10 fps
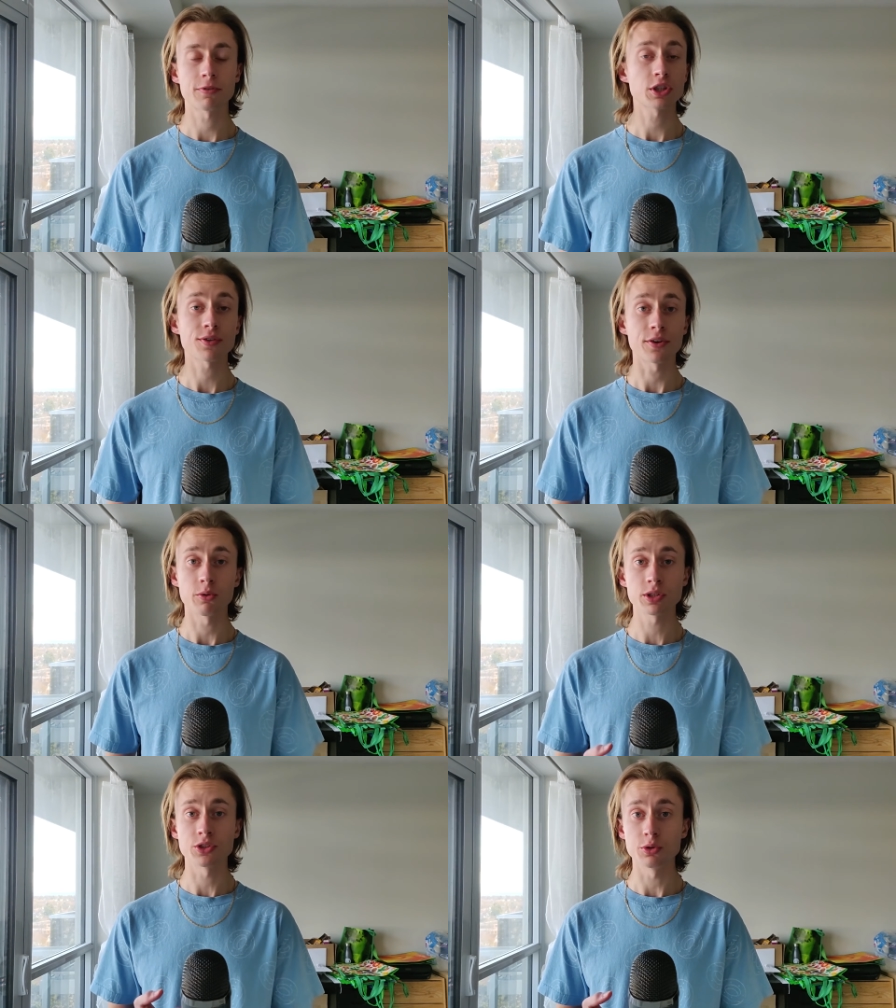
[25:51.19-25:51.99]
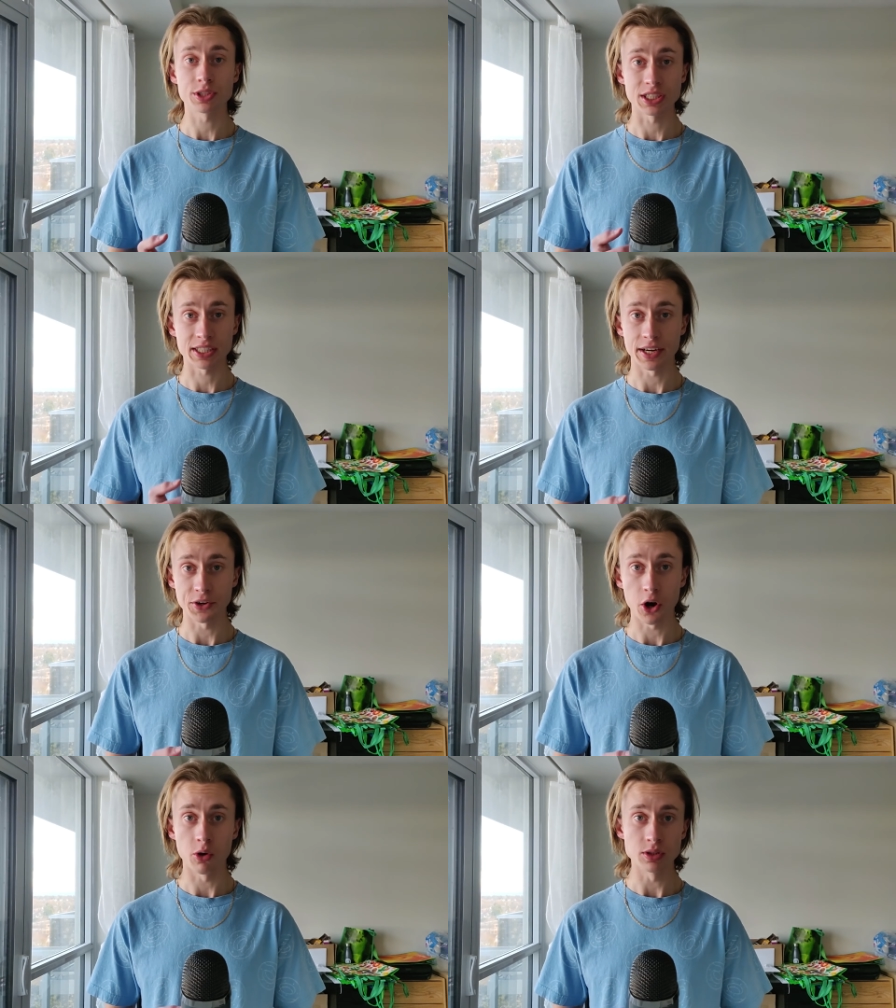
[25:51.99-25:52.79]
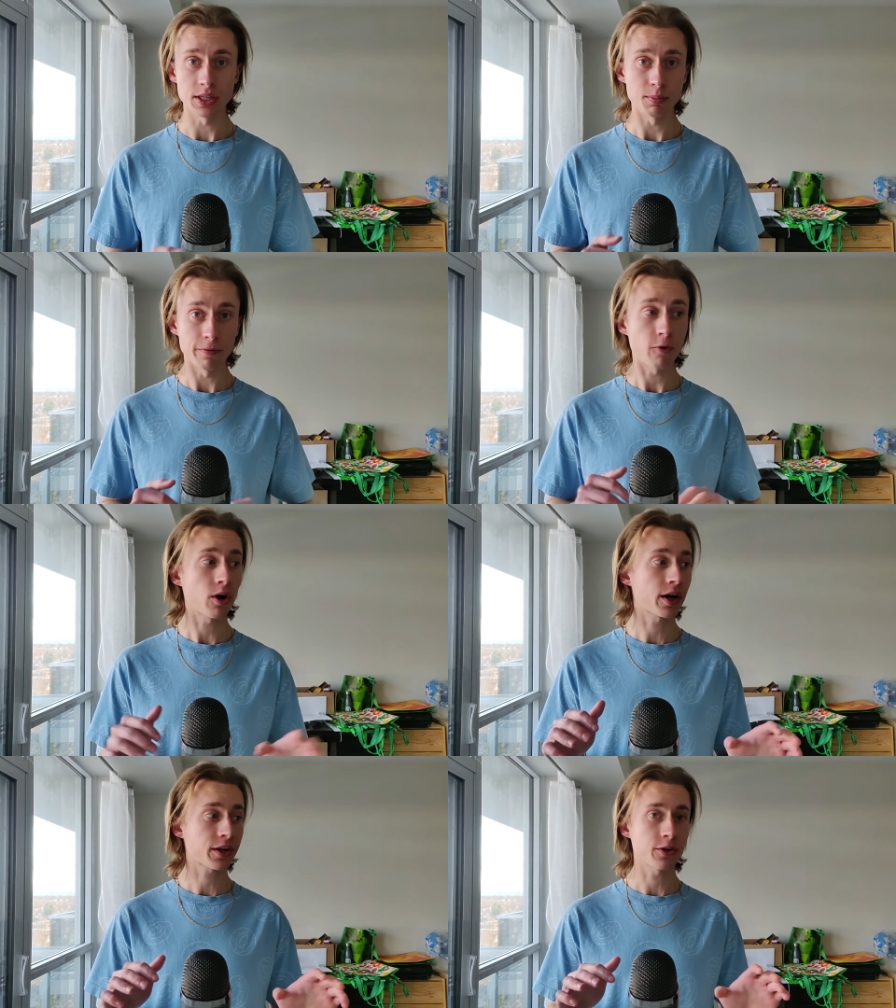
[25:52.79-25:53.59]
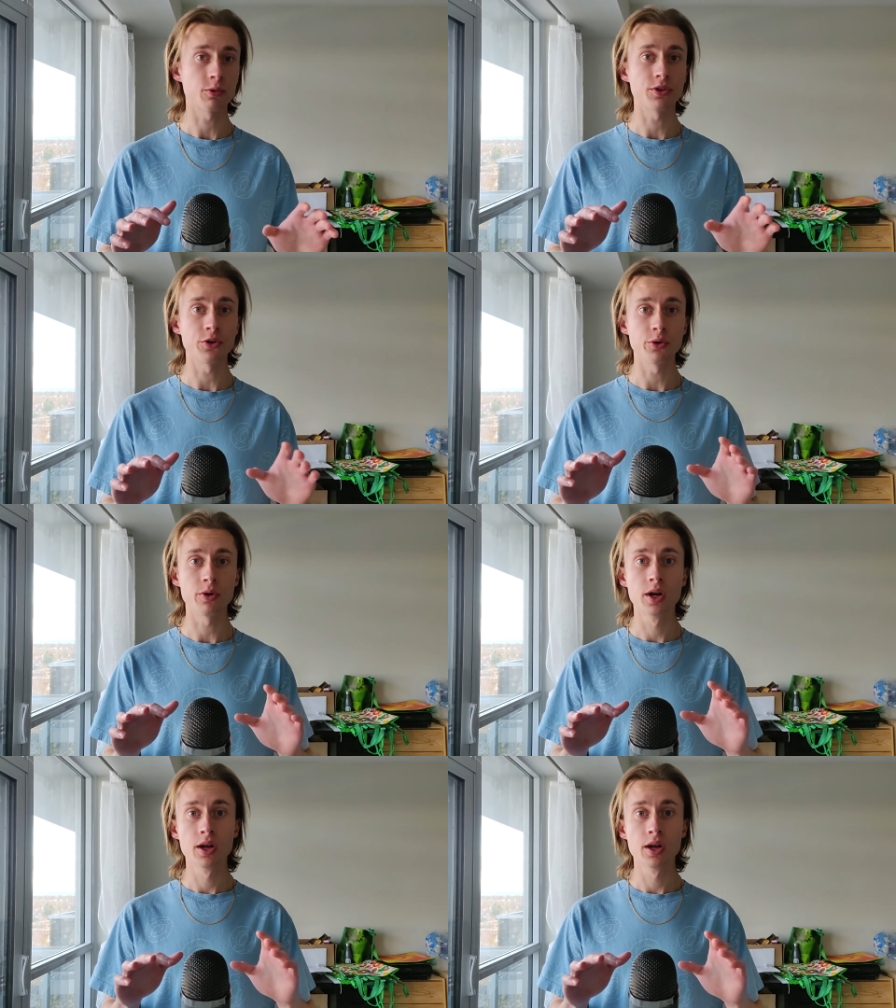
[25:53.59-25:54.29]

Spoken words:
first of all, he wasn't used to saying no. Like, before, he would do